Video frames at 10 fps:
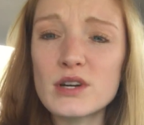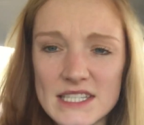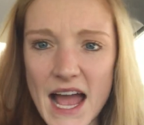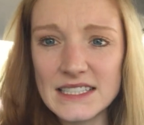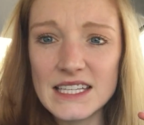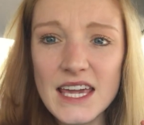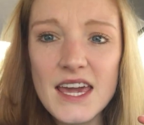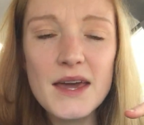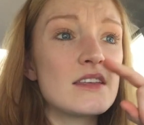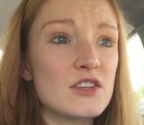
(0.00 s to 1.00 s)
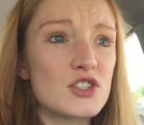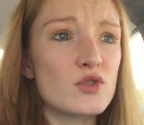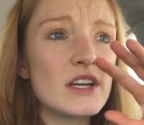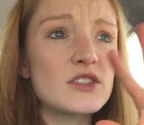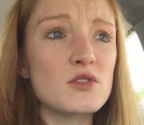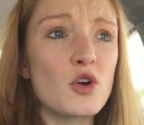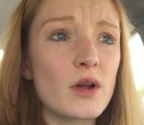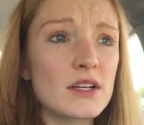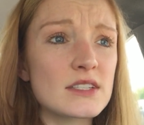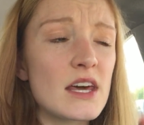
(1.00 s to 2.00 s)
protecting him in the street so no
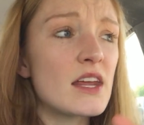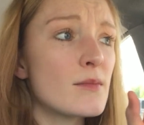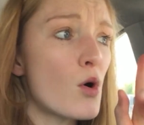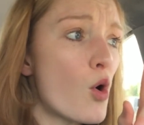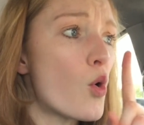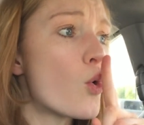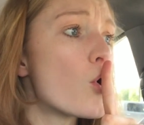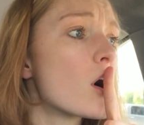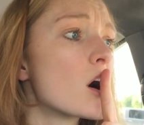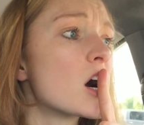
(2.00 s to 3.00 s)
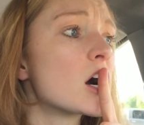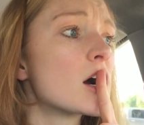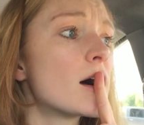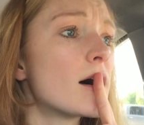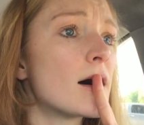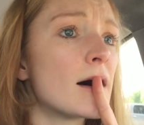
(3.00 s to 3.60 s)
one else hit him, or,